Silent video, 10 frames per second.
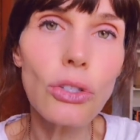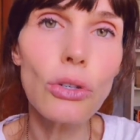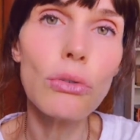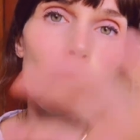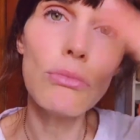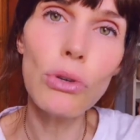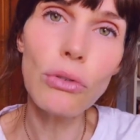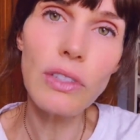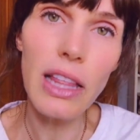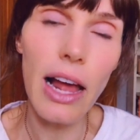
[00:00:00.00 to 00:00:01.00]
to
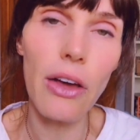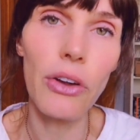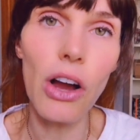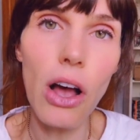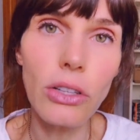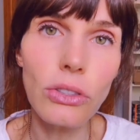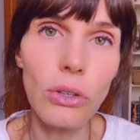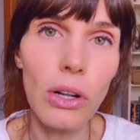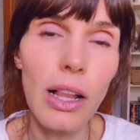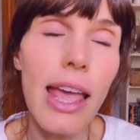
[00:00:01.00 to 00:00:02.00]
move to that other
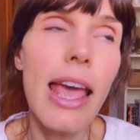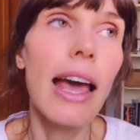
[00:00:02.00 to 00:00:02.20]
console.